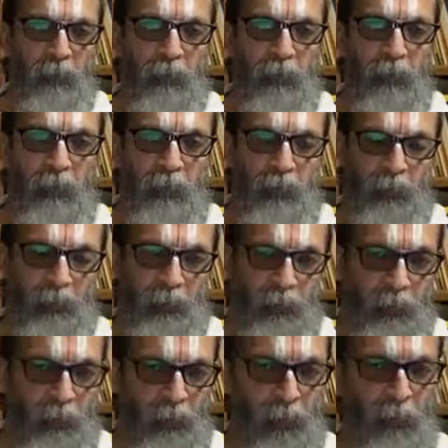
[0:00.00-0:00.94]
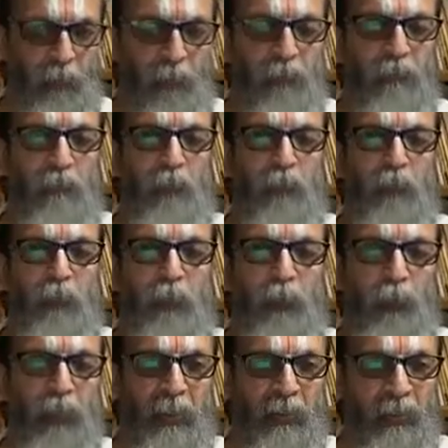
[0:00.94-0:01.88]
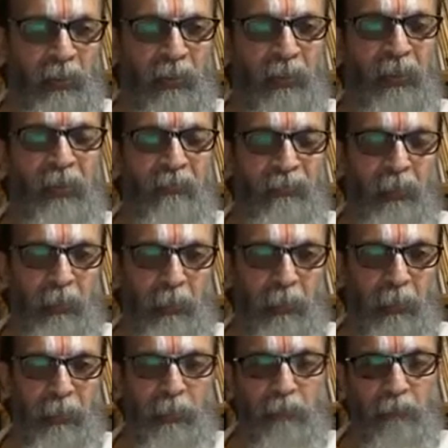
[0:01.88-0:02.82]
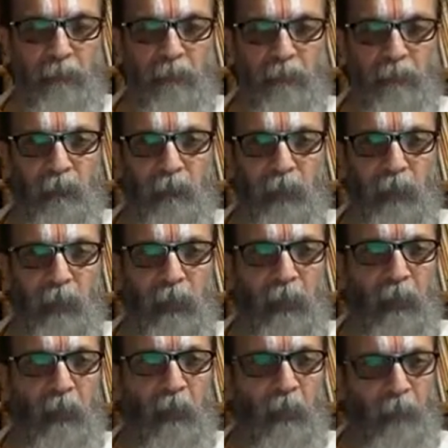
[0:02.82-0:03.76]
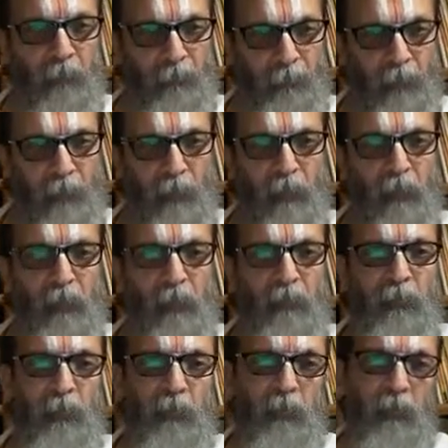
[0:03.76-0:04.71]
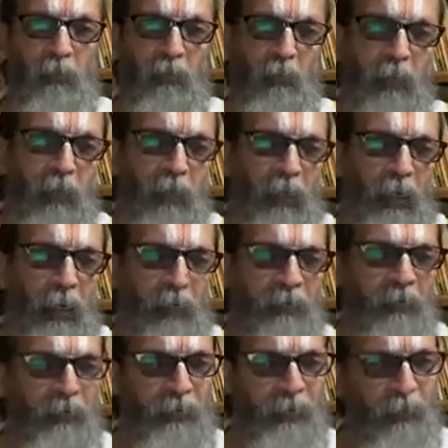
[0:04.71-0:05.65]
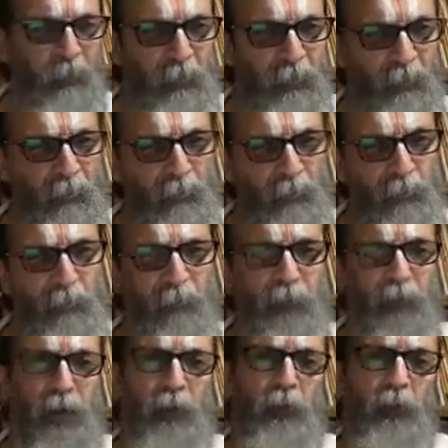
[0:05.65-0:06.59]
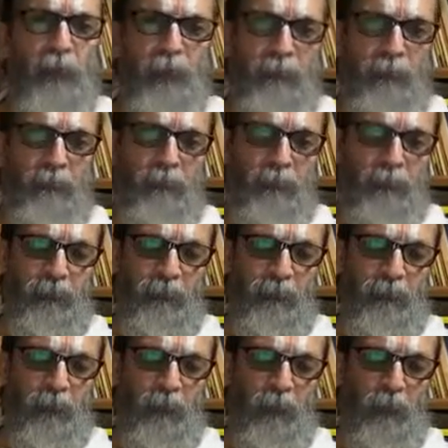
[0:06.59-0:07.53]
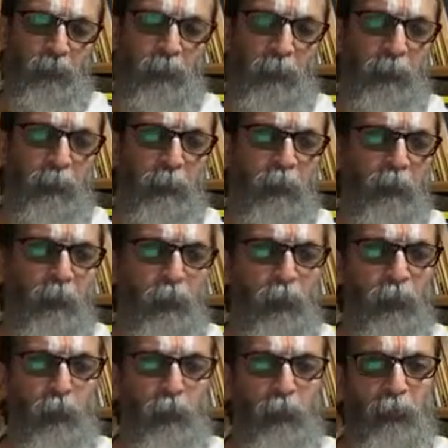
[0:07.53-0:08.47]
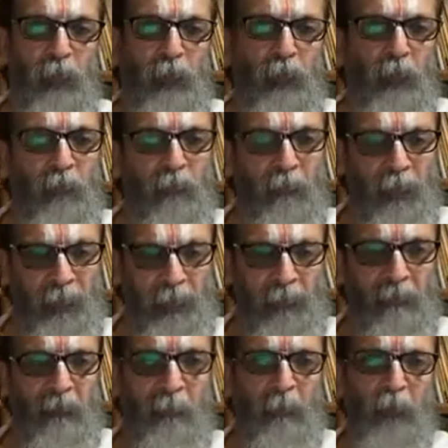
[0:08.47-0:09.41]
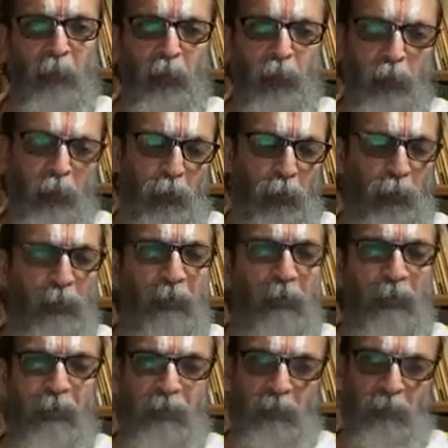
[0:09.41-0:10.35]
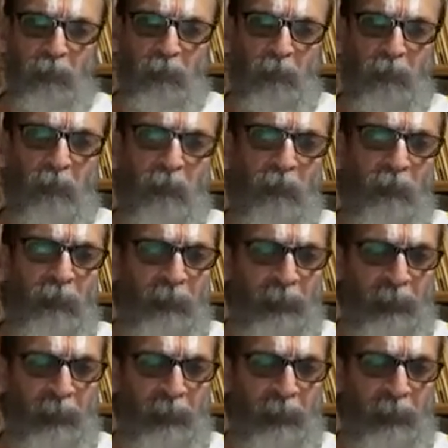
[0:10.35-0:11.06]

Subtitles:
it is for us to encourage everybody and reflect on and tread with a lot of caution while in our pursuit to reading our